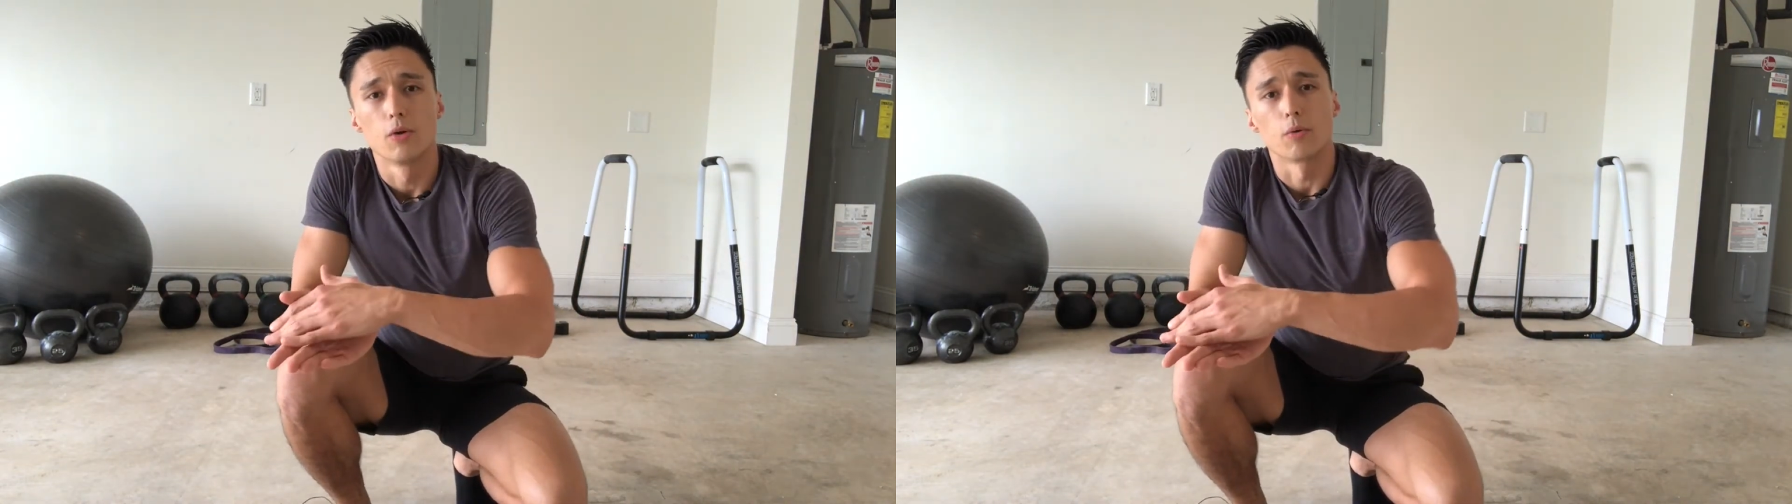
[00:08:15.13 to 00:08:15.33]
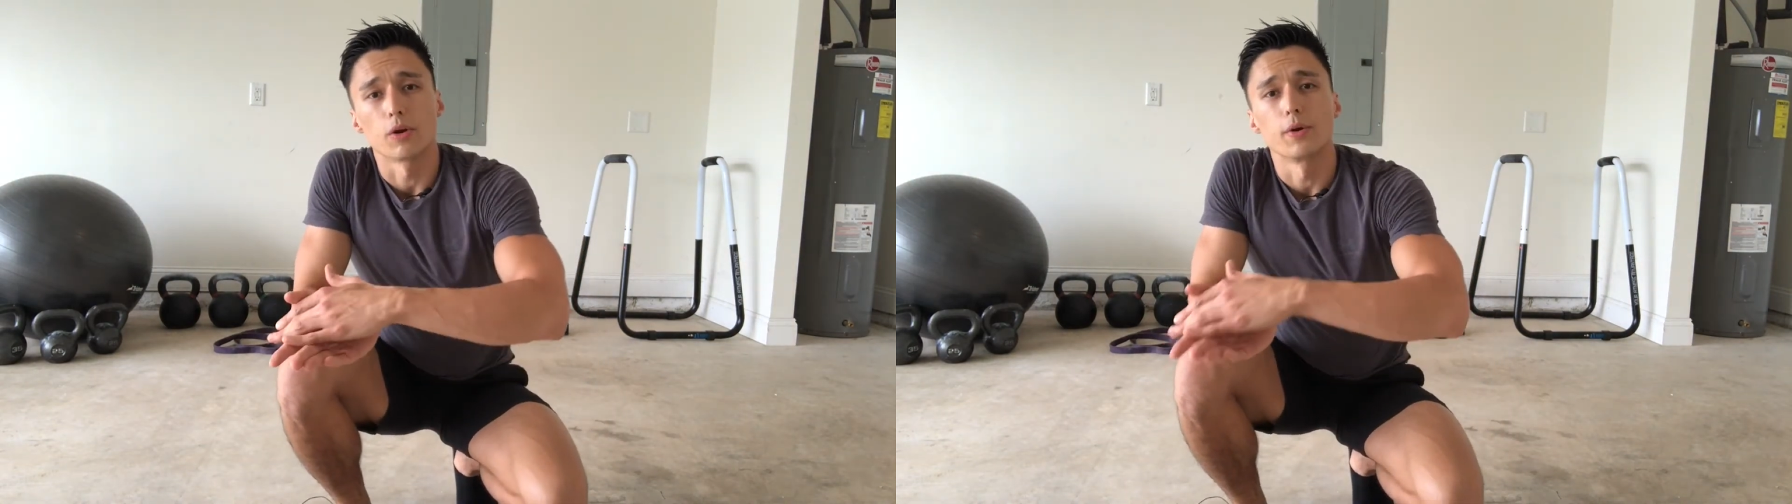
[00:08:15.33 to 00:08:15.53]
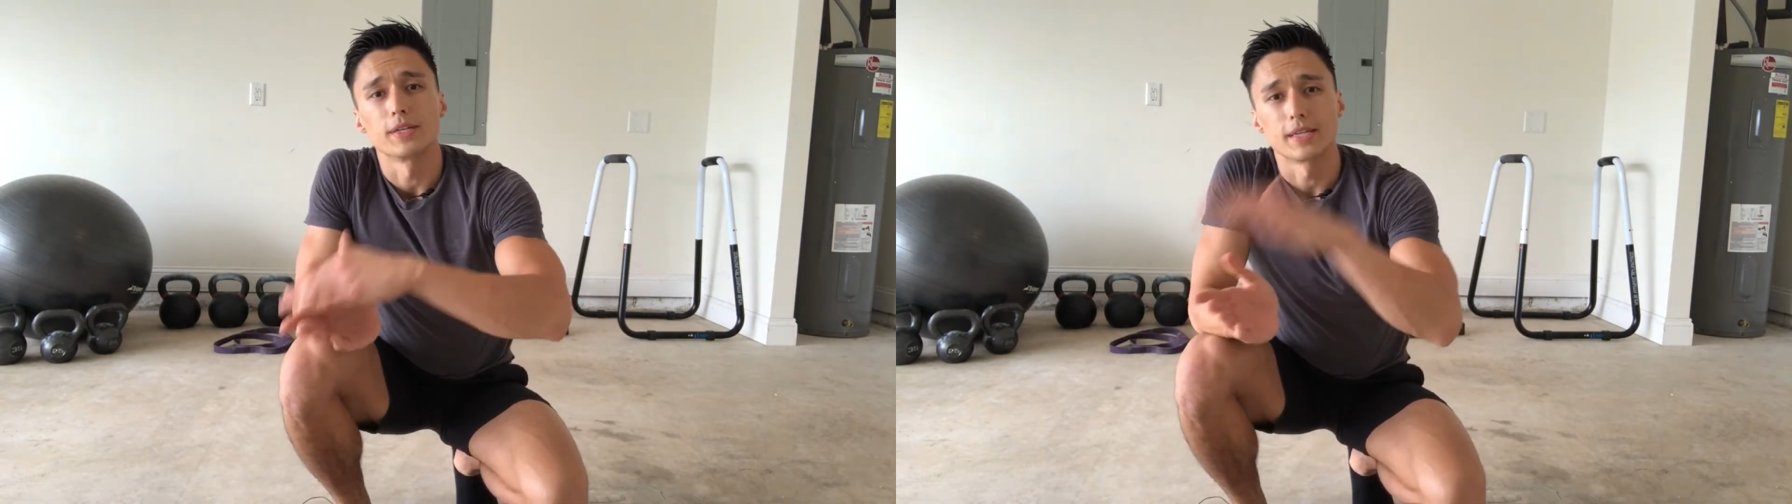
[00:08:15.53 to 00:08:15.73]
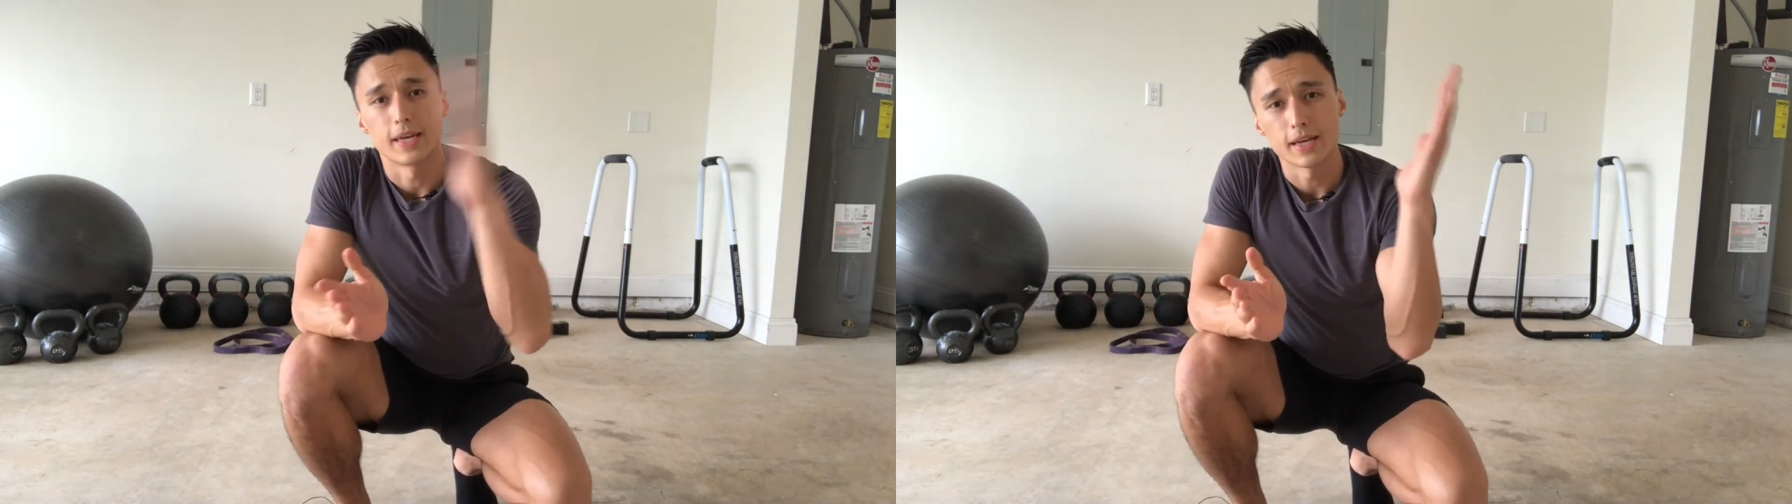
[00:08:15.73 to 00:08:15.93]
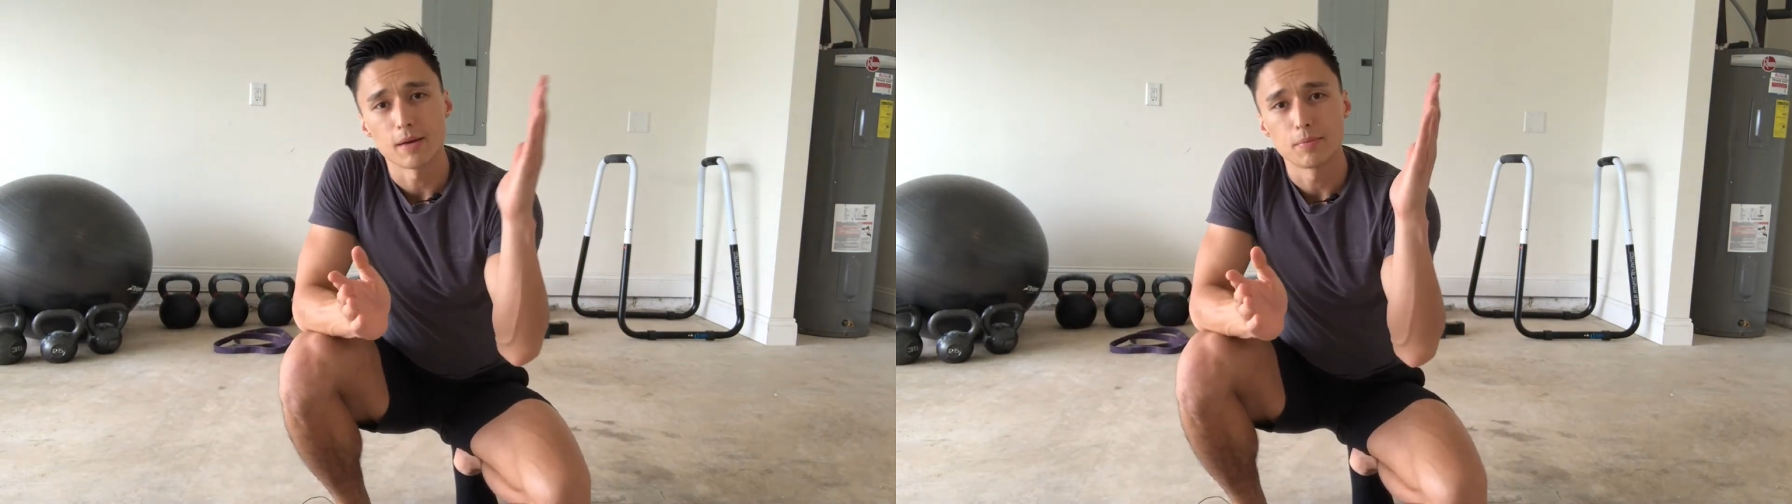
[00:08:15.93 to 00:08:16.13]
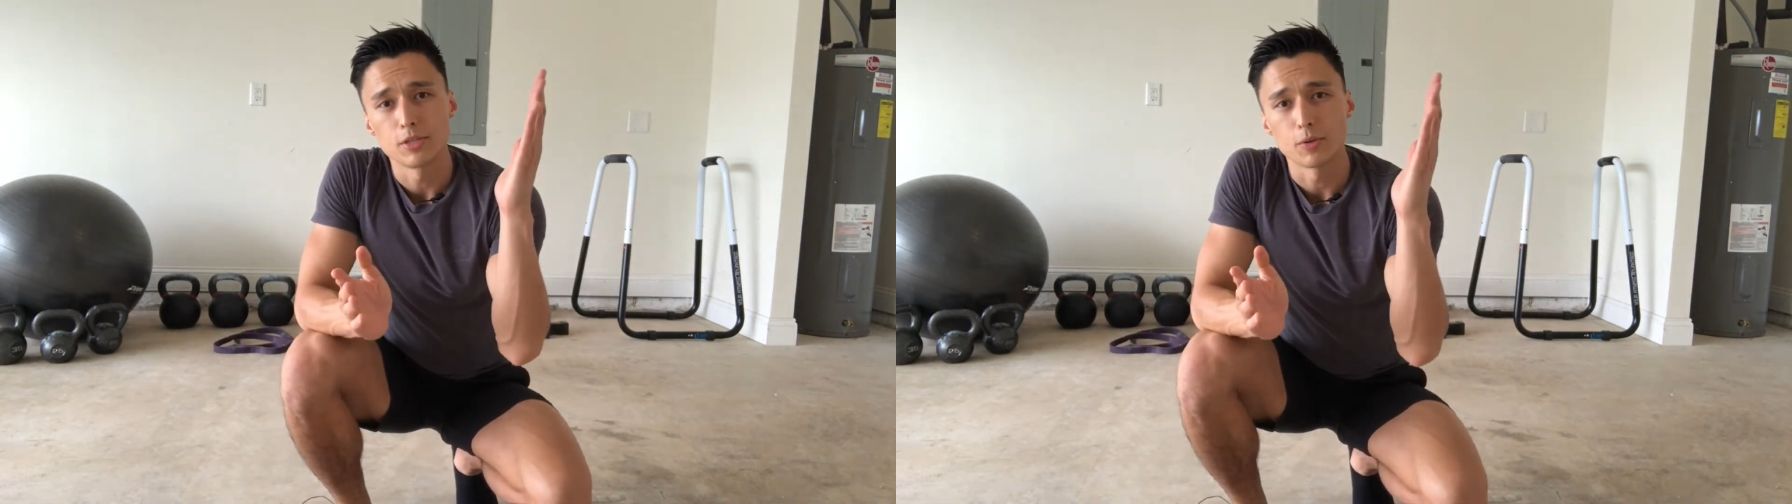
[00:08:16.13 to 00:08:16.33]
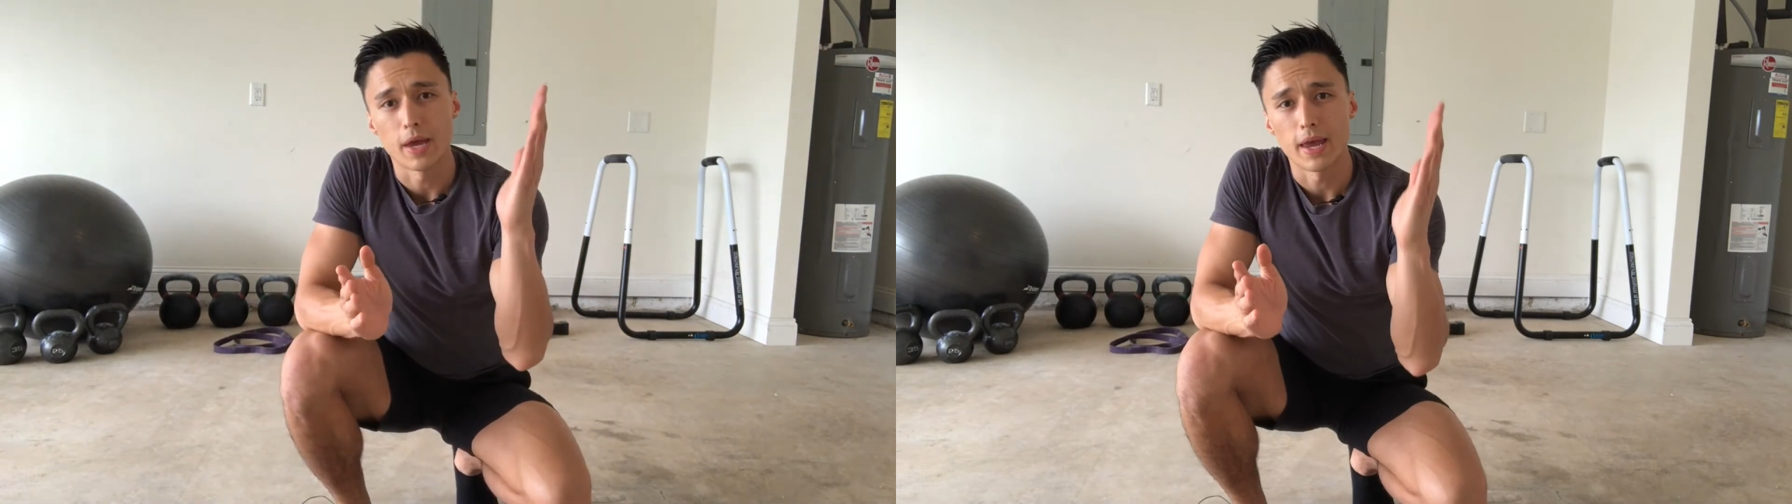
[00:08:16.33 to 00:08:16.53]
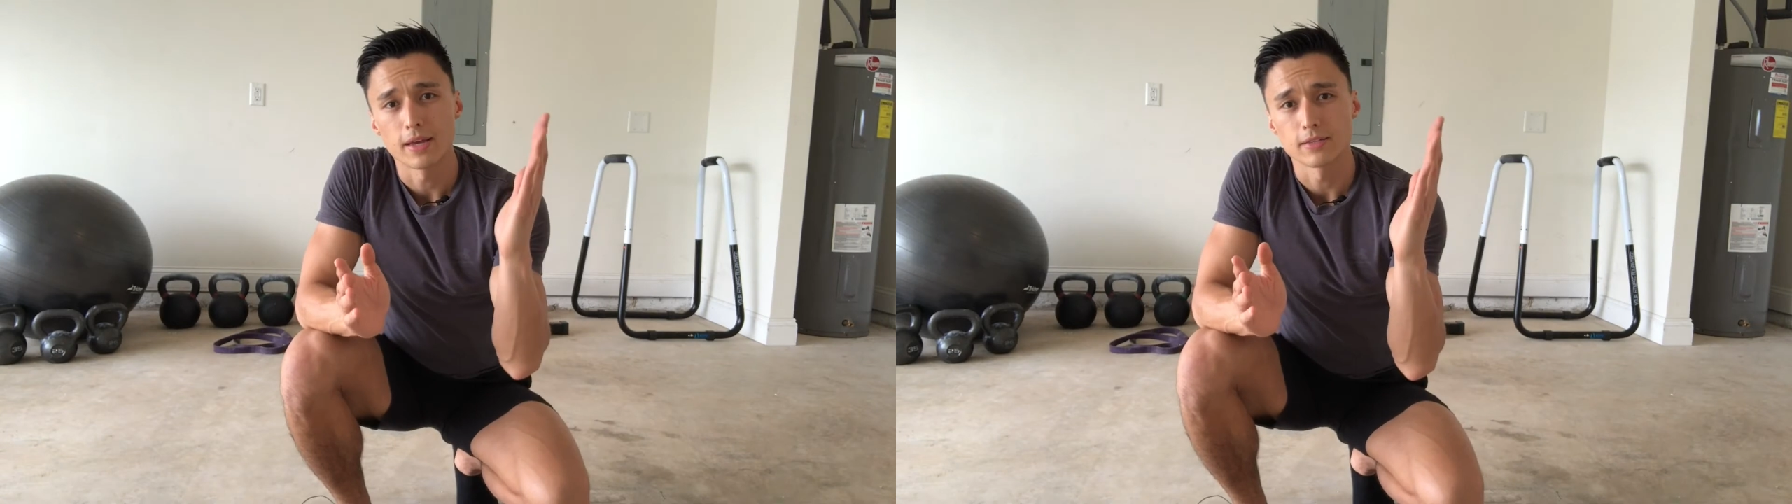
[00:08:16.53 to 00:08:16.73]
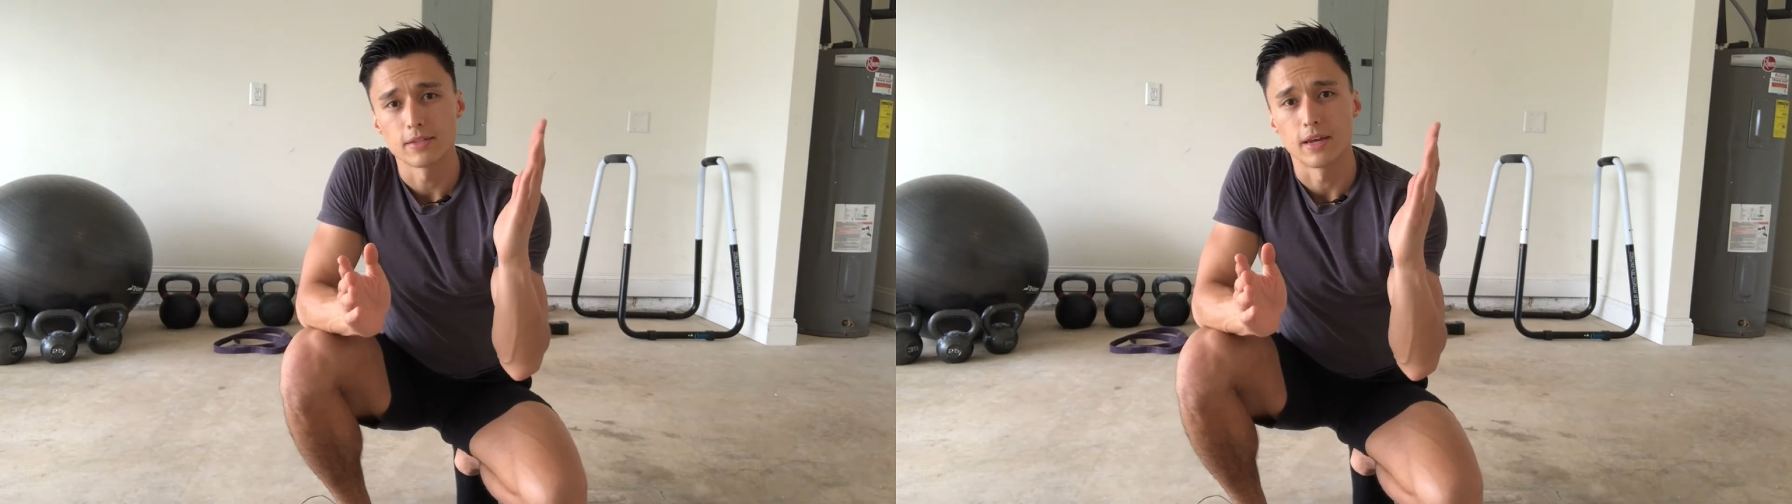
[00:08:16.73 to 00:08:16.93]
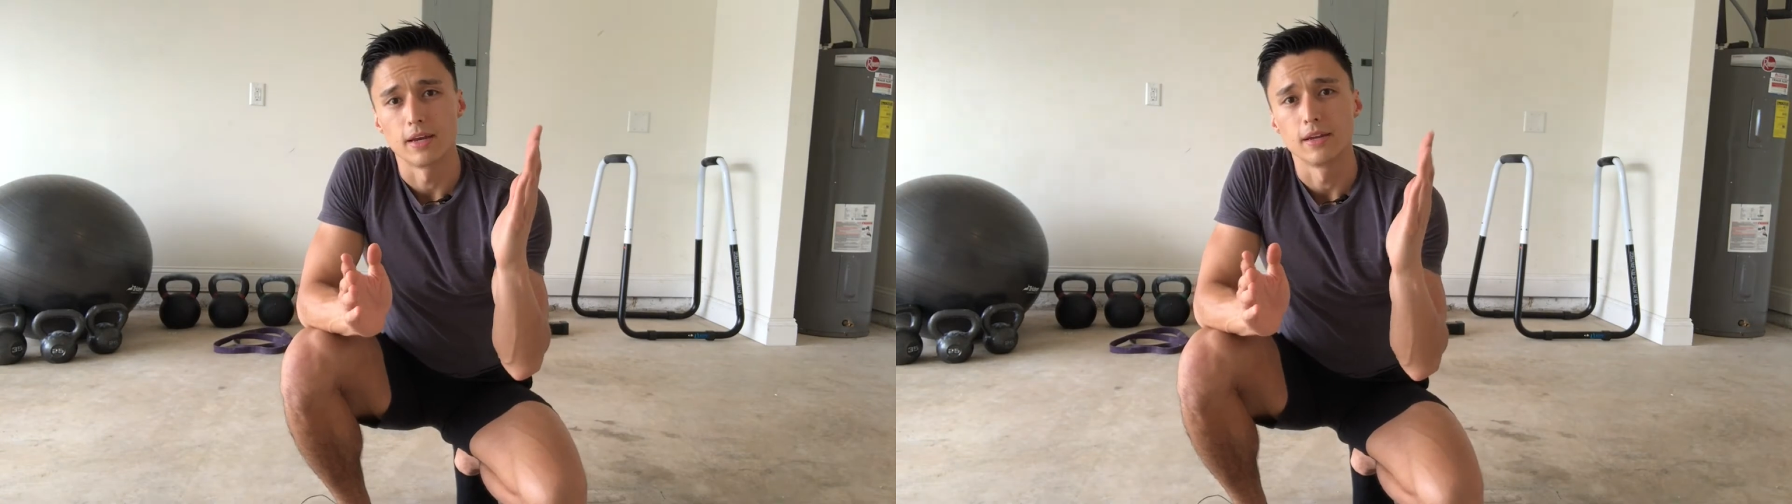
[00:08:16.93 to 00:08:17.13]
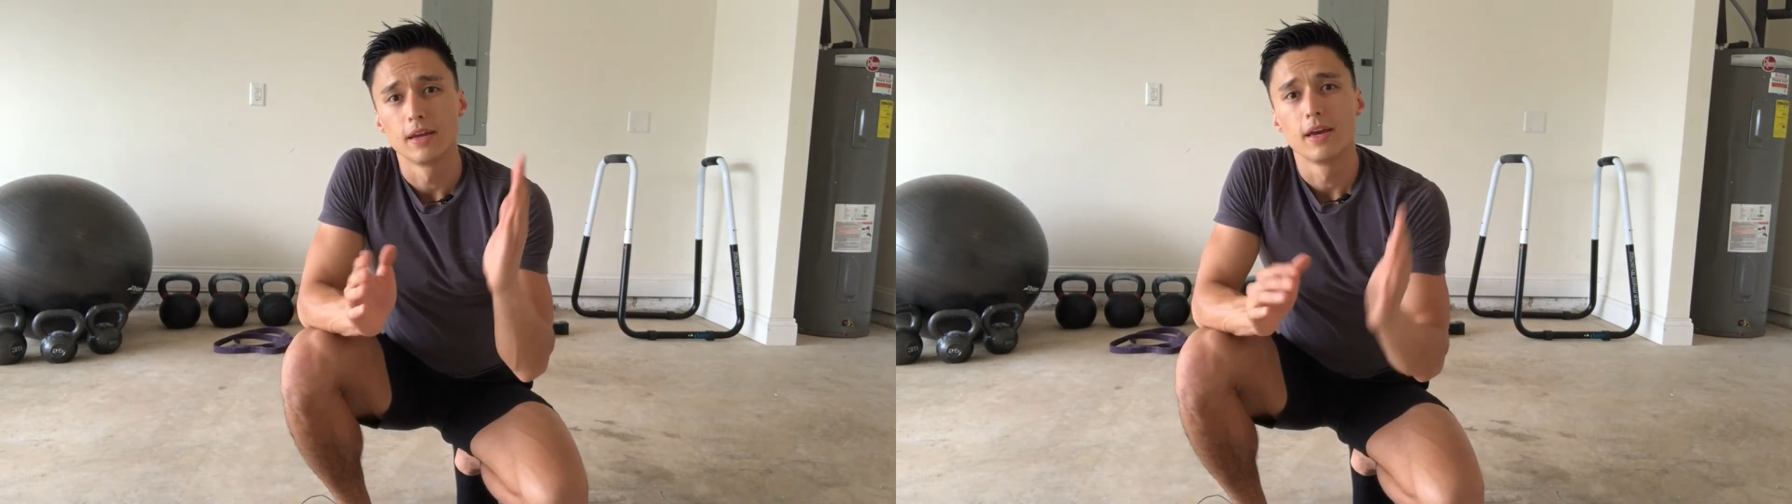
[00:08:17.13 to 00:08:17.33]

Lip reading: We're going to kick up into a handstand,